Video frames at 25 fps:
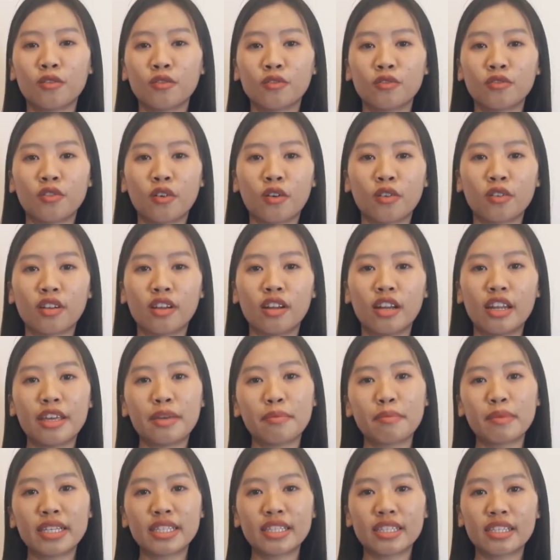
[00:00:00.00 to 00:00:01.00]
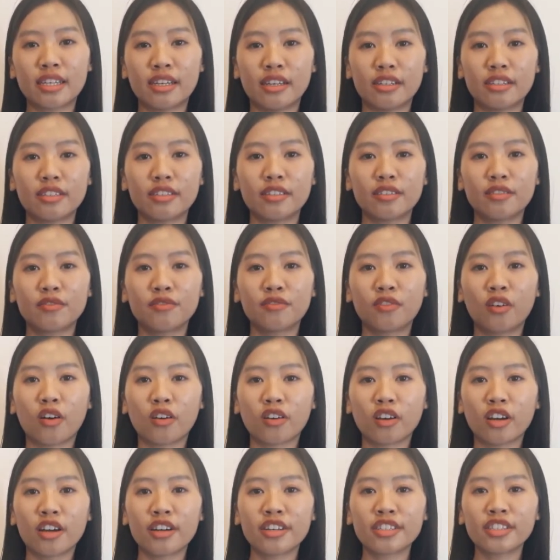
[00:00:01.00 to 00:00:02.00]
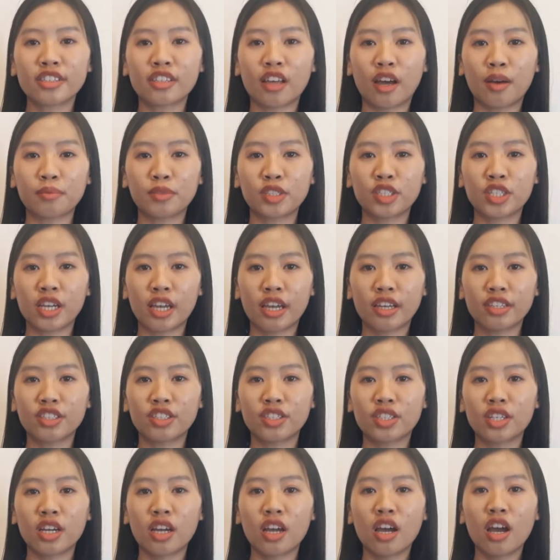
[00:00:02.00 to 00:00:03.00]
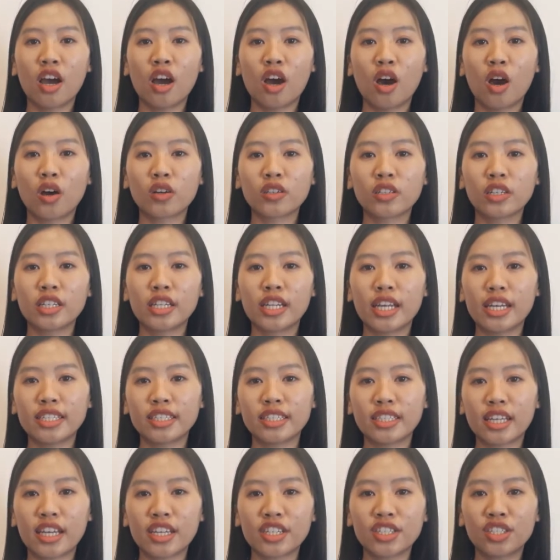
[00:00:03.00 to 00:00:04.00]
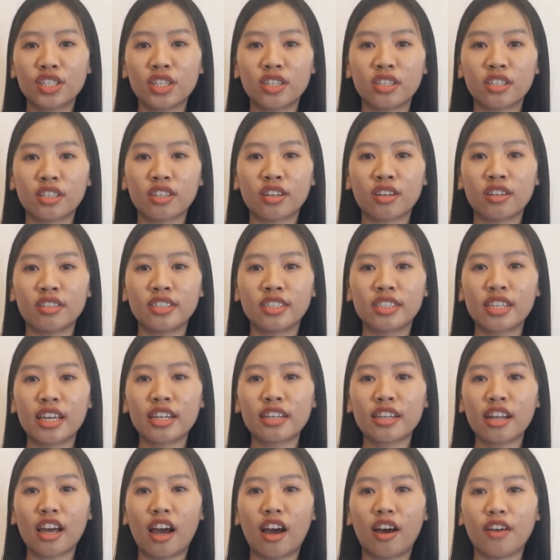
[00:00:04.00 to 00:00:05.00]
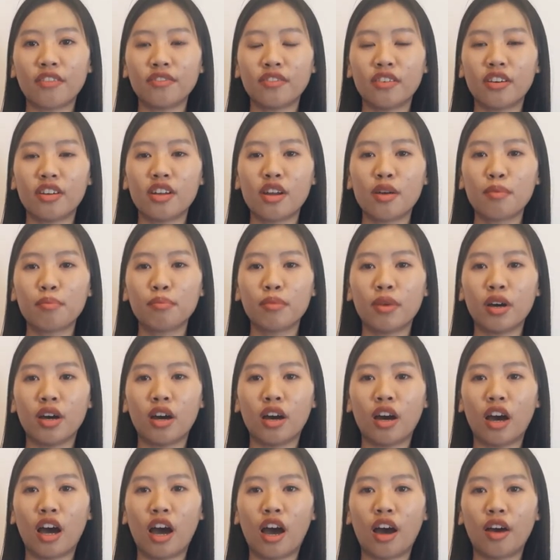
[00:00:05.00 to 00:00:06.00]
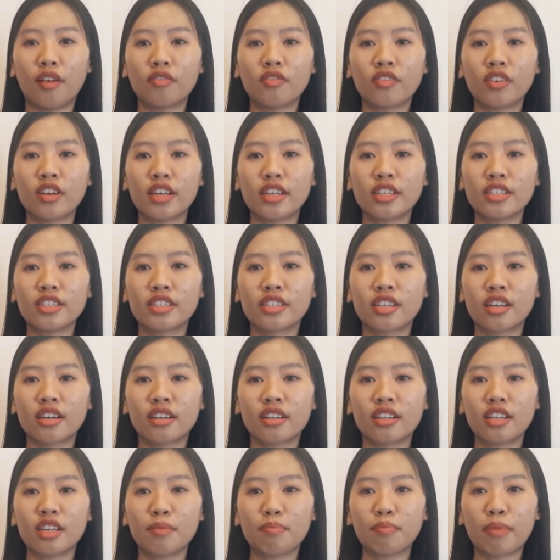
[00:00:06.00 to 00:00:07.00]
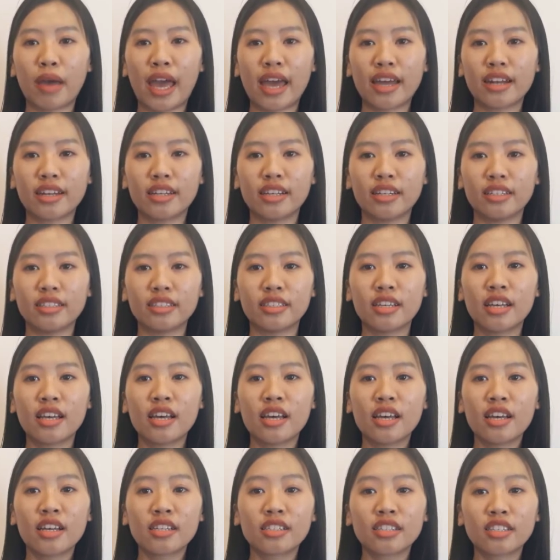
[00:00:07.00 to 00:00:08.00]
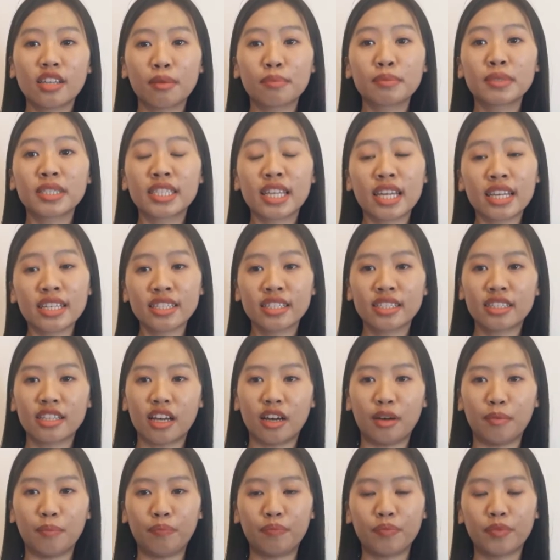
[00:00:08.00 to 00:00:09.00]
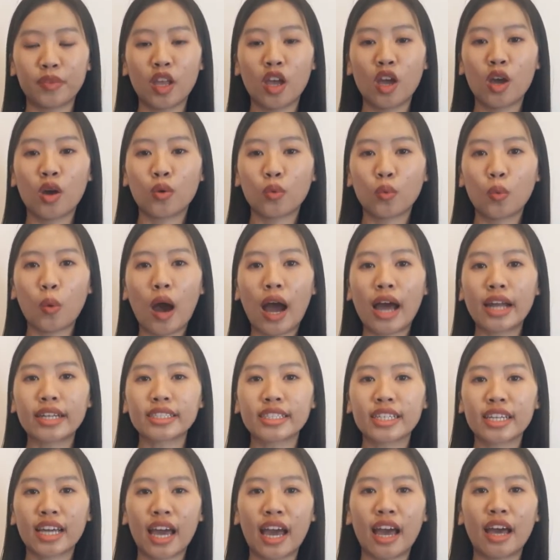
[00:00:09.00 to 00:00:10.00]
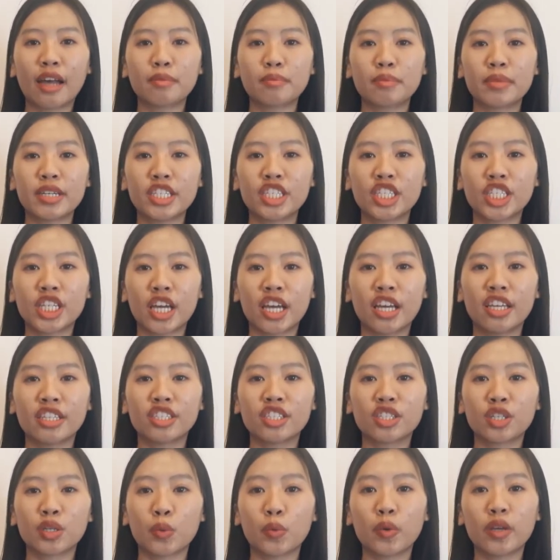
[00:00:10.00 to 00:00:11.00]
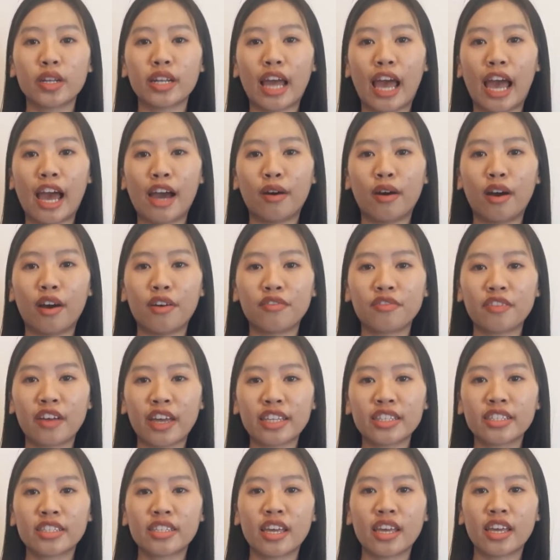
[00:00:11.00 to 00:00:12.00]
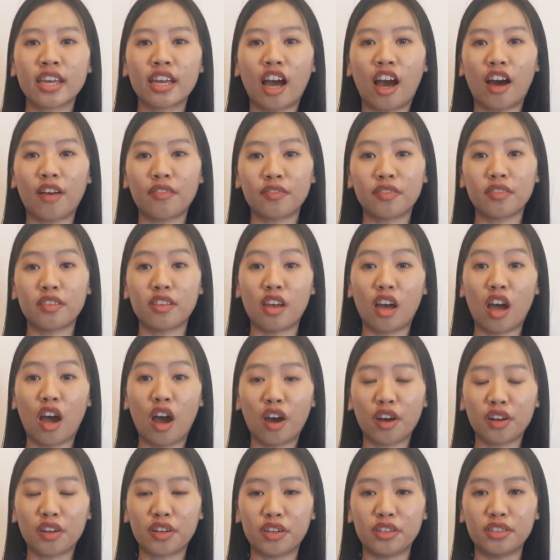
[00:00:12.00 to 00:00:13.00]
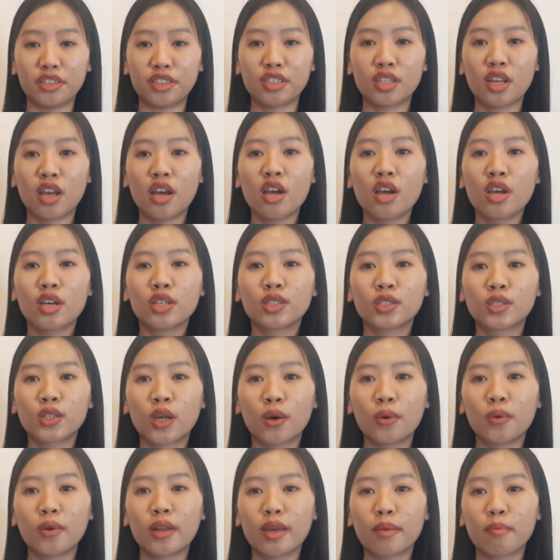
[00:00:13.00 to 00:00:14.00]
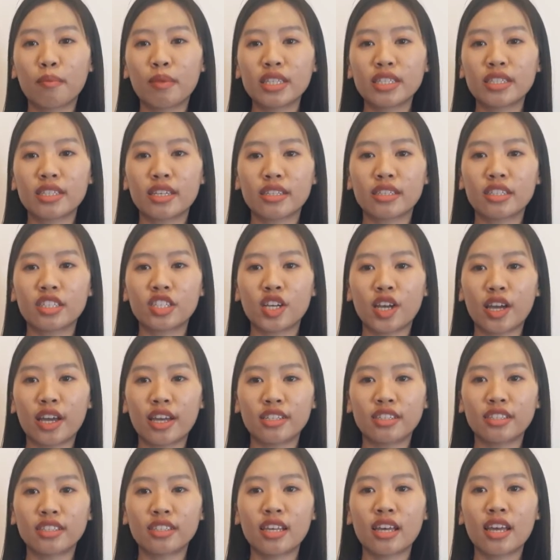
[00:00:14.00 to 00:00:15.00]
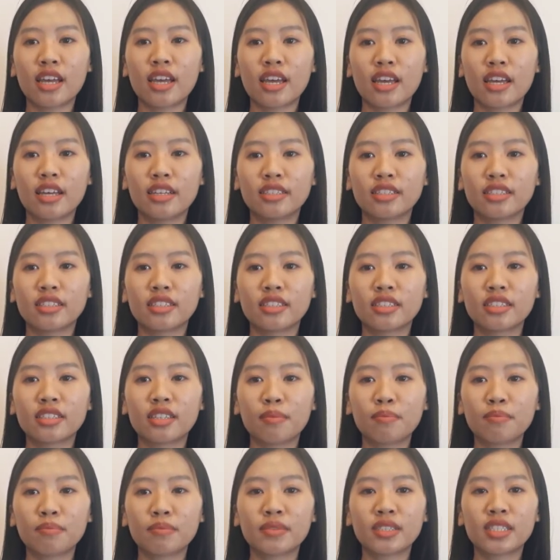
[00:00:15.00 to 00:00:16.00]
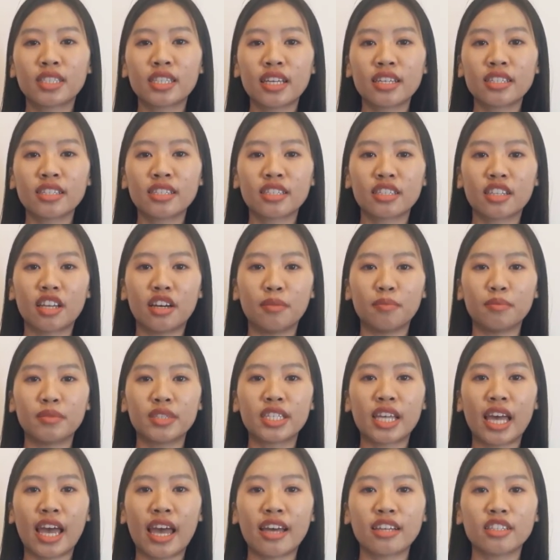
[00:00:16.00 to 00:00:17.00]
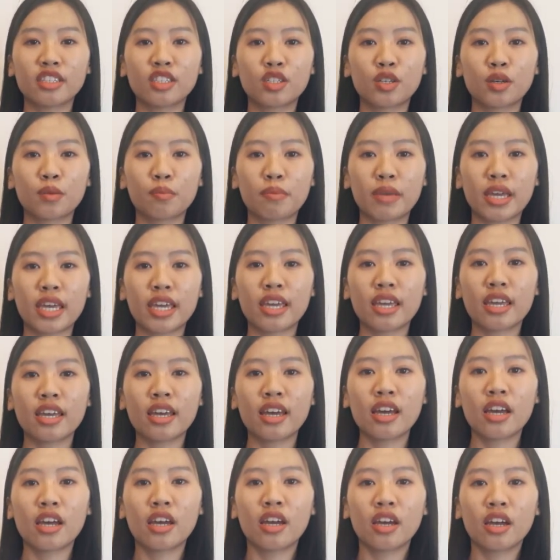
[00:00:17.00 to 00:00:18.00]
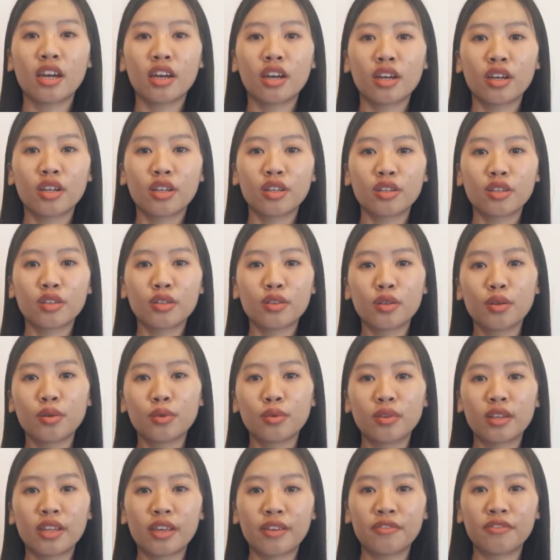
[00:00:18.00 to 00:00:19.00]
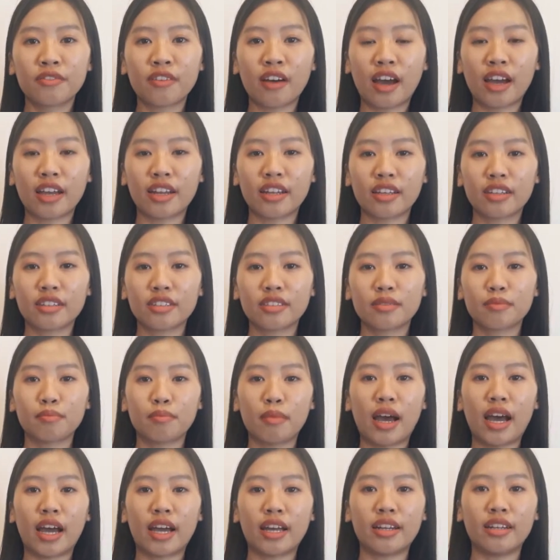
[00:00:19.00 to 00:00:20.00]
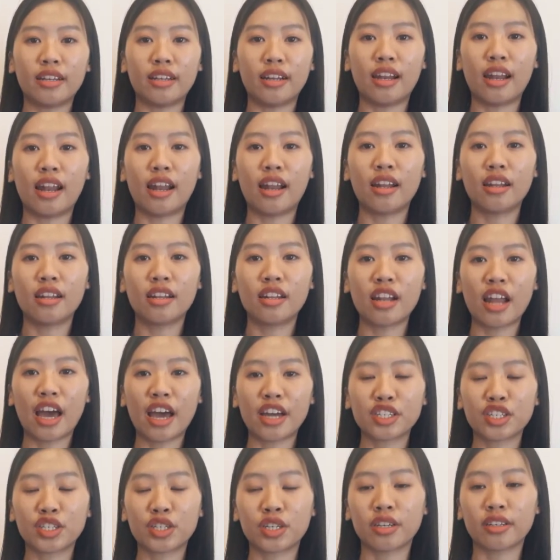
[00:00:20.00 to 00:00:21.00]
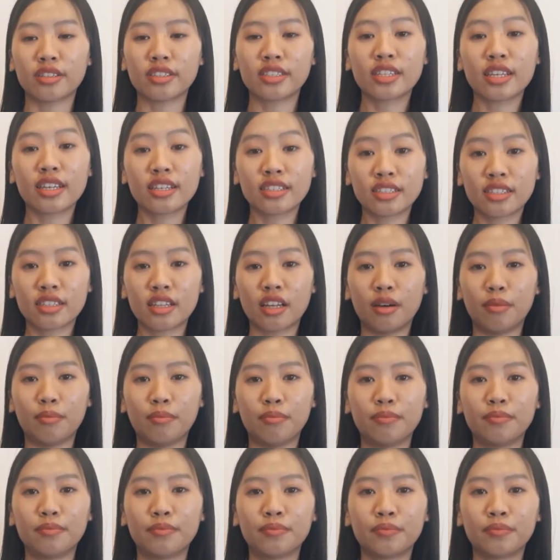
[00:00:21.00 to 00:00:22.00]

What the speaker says: For the limited focus of change, organization consists of a number of interdependent subsystems. One can be changed without affecting of the others, so limited change in subsystems tend to be nullified by the larger system.